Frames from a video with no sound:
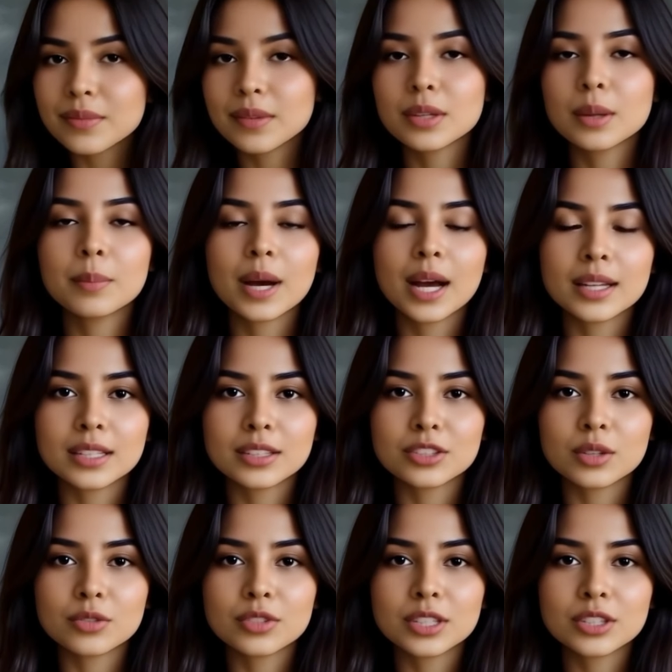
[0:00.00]
The balance
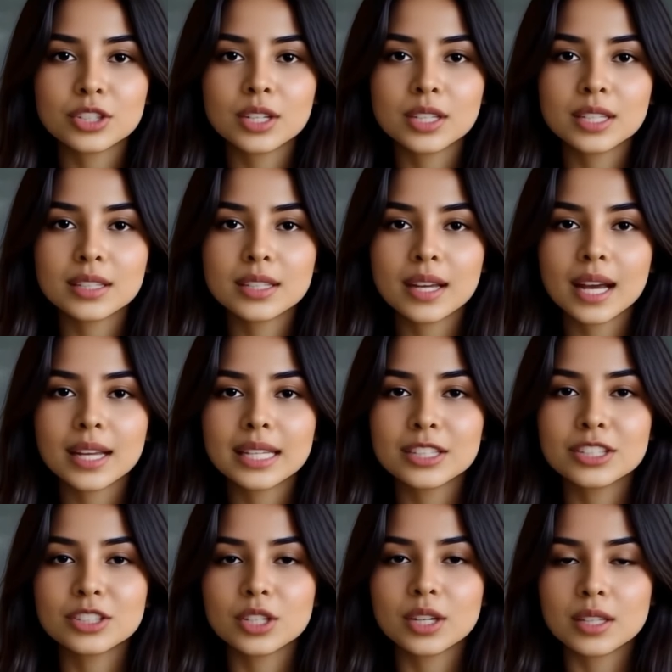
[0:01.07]
of internal and
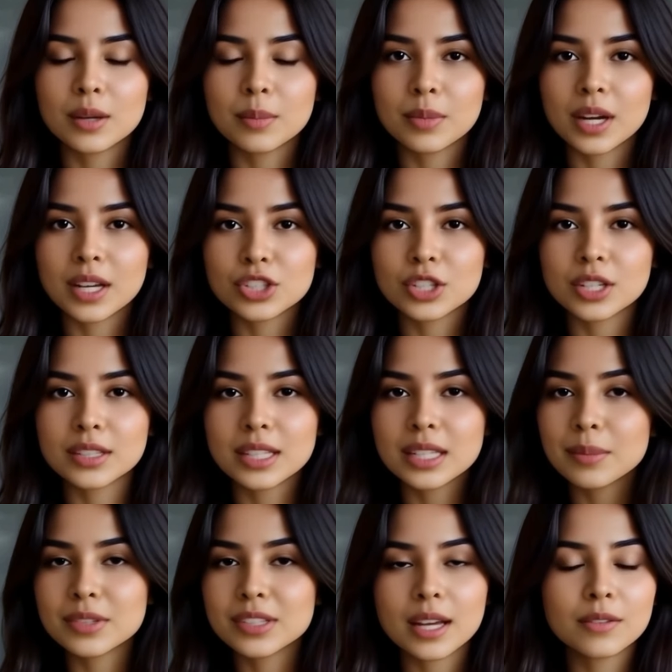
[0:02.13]
external pressure
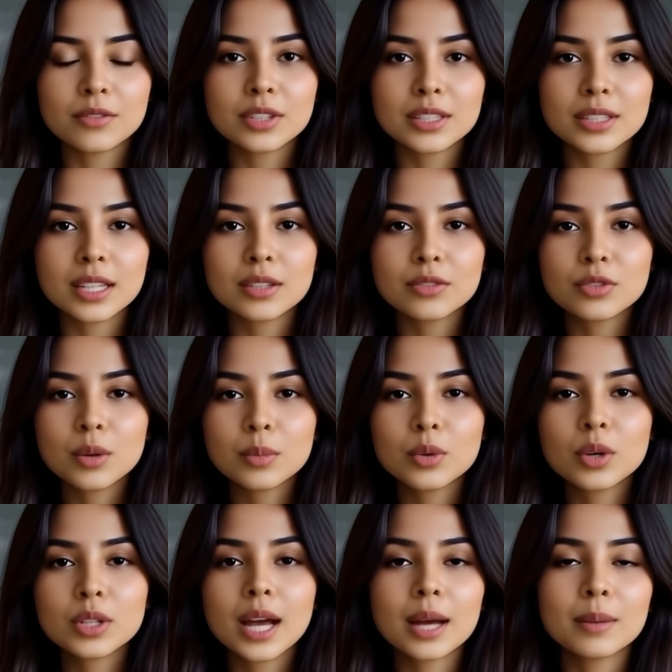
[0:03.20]
keeps everything from
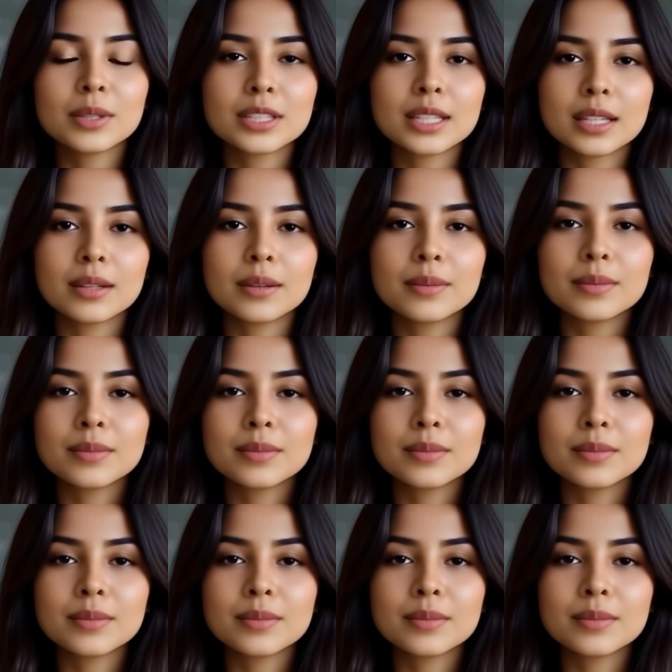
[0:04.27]
collapsing.